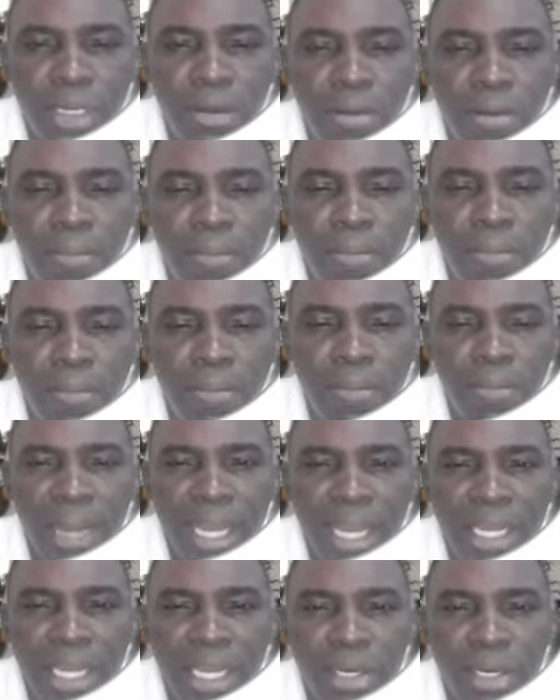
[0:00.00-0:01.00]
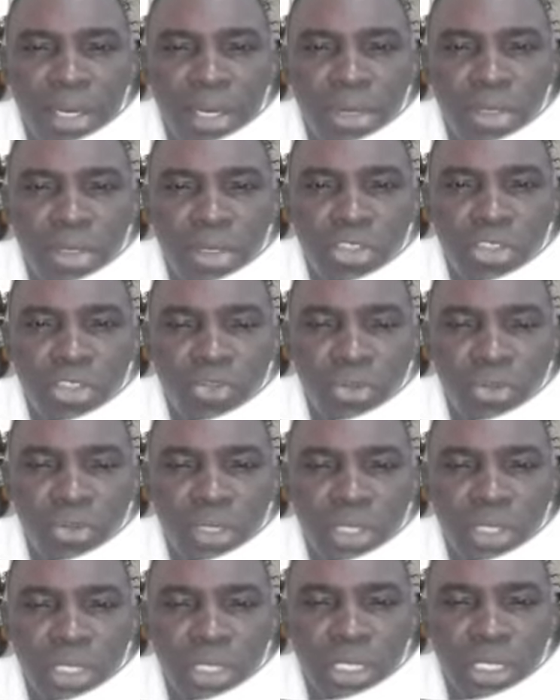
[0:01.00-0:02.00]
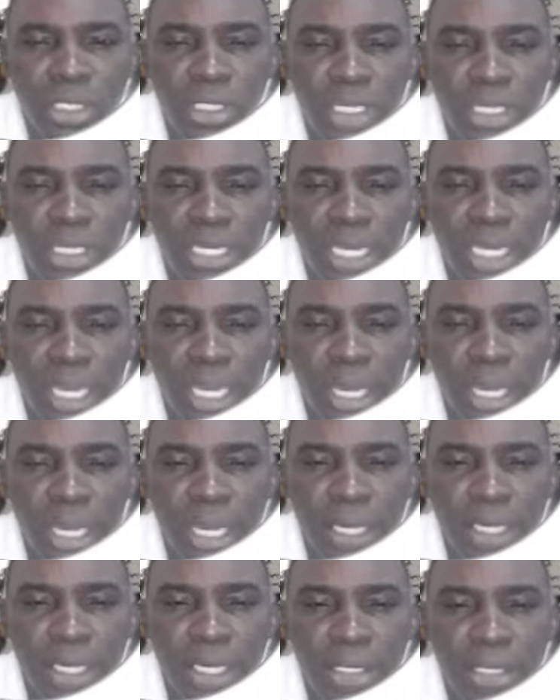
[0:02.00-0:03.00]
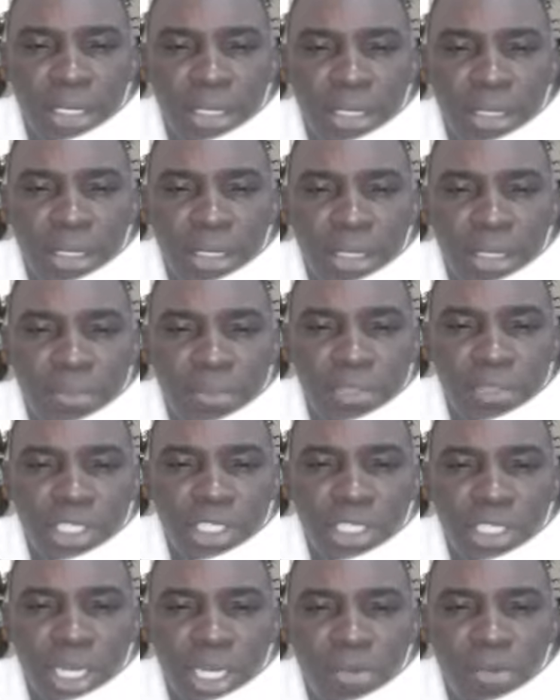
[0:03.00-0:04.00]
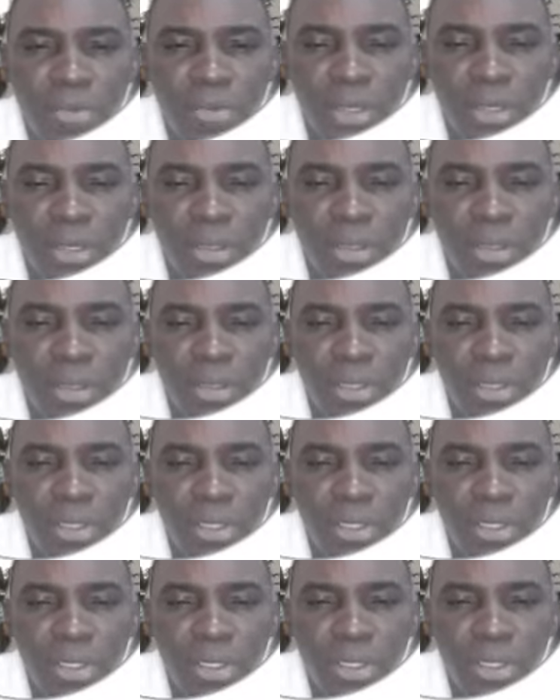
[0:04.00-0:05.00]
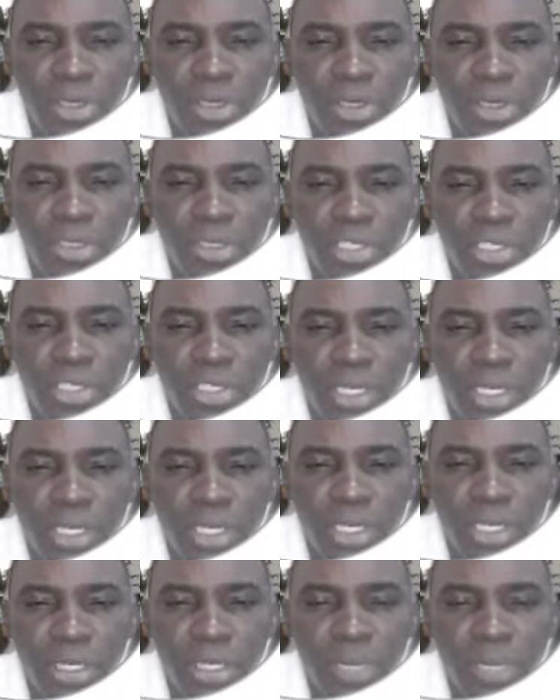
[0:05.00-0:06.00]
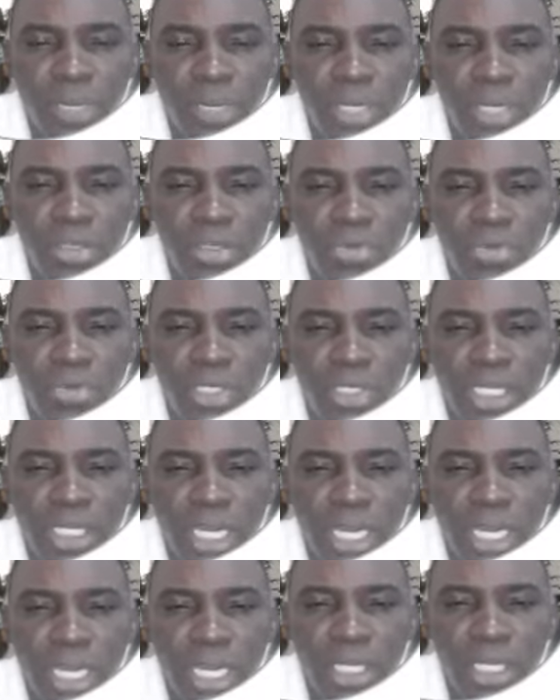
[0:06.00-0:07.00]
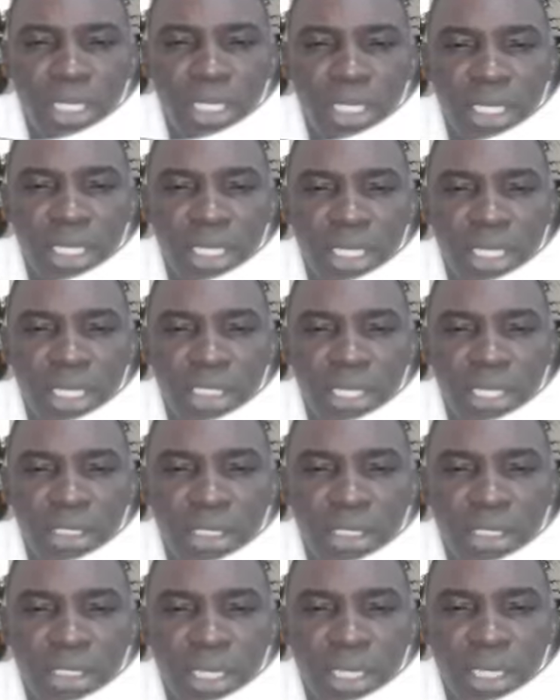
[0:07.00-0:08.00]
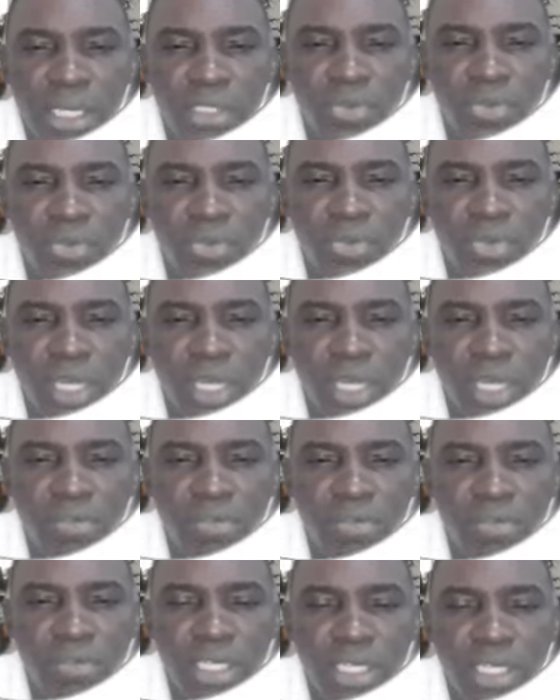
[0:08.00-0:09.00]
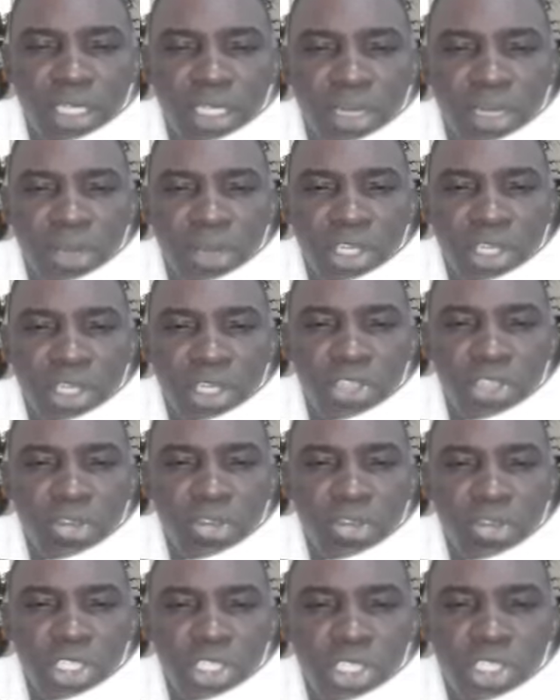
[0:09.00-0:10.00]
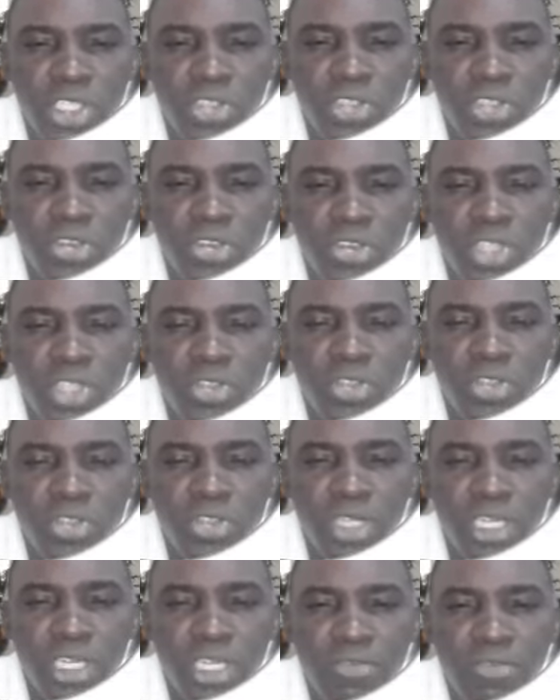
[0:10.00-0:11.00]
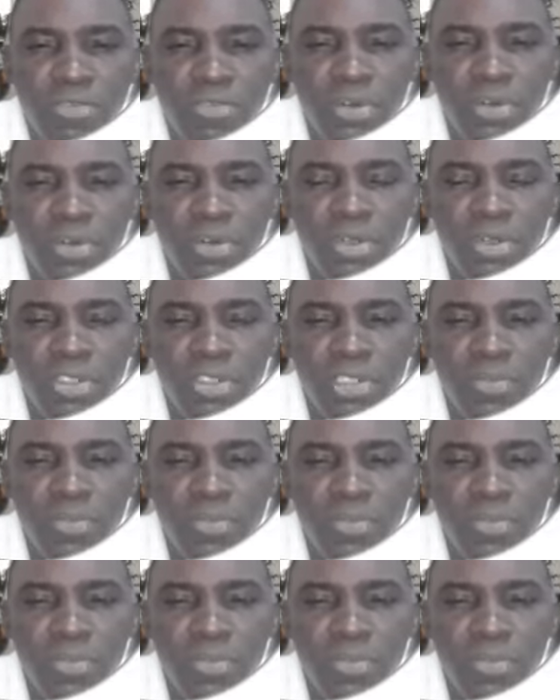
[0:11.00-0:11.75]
minus what 930. Do you understand that? Minus what 930. That's what we have right here. So this is going to give us